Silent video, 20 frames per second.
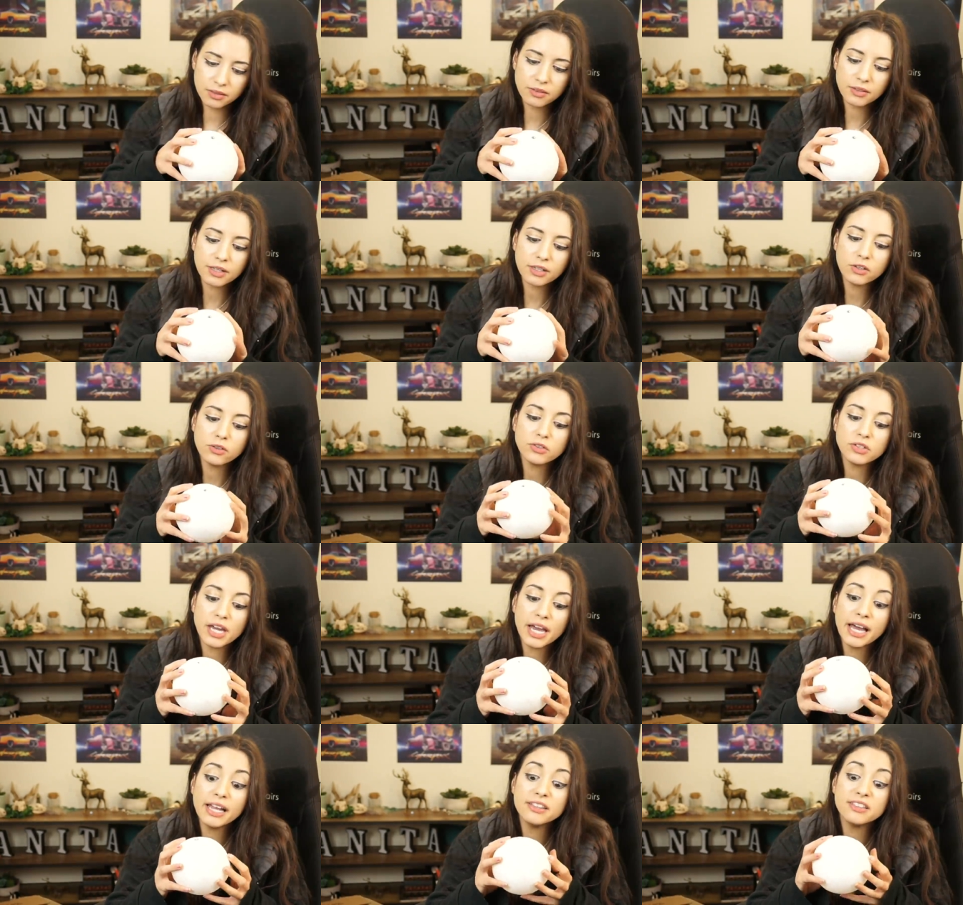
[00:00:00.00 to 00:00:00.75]
like your
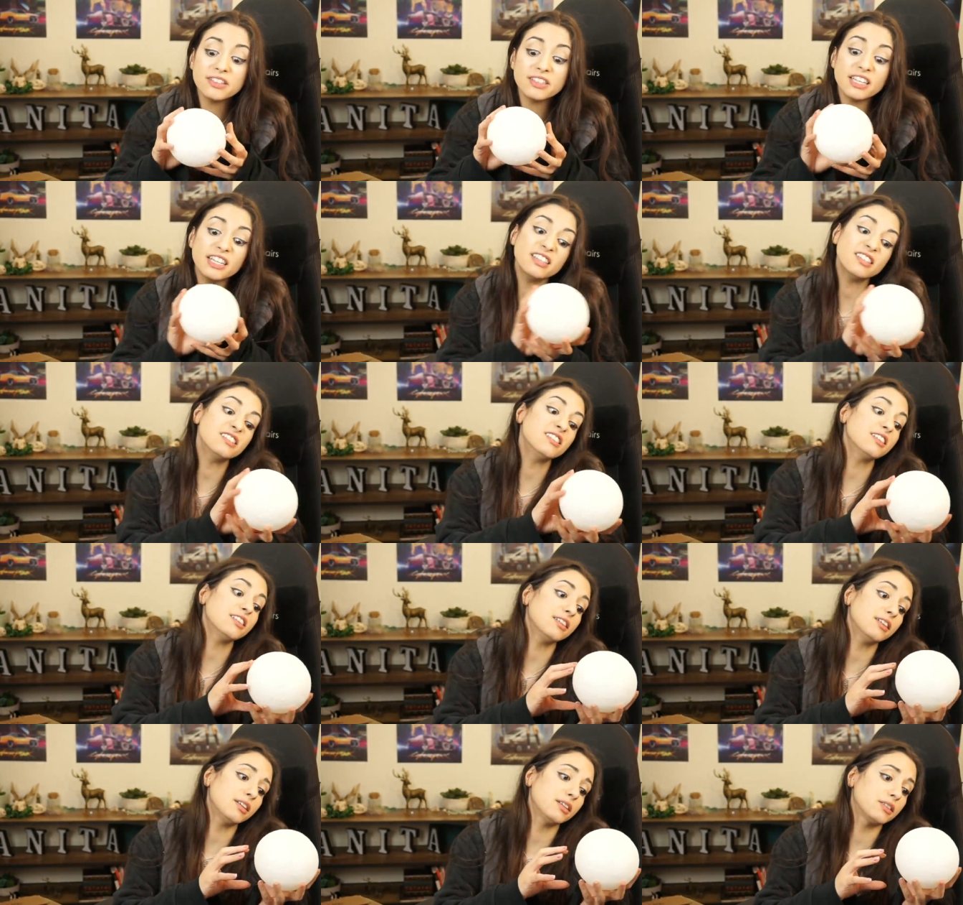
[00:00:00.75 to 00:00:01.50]
dad's
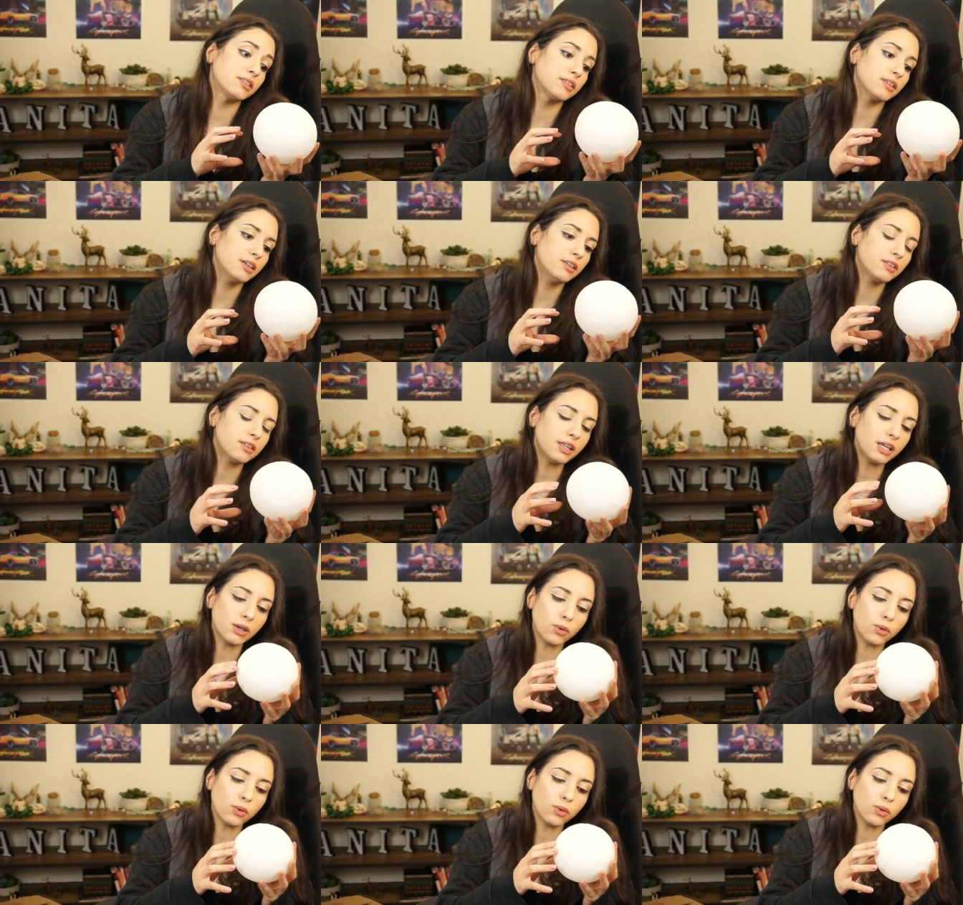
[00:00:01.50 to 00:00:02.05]
testicles. It's like,